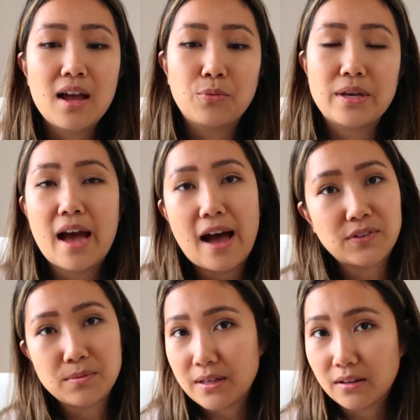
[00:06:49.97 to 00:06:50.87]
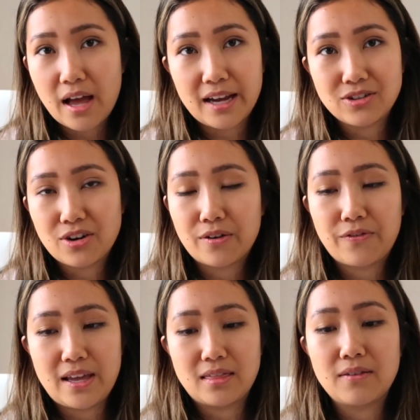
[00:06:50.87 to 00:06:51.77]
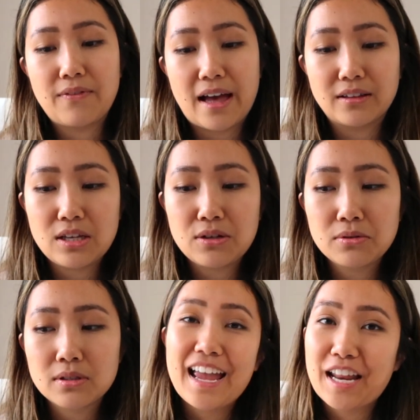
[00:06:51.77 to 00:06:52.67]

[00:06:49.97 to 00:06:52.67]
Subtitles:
We have to be aligned on our faith and values,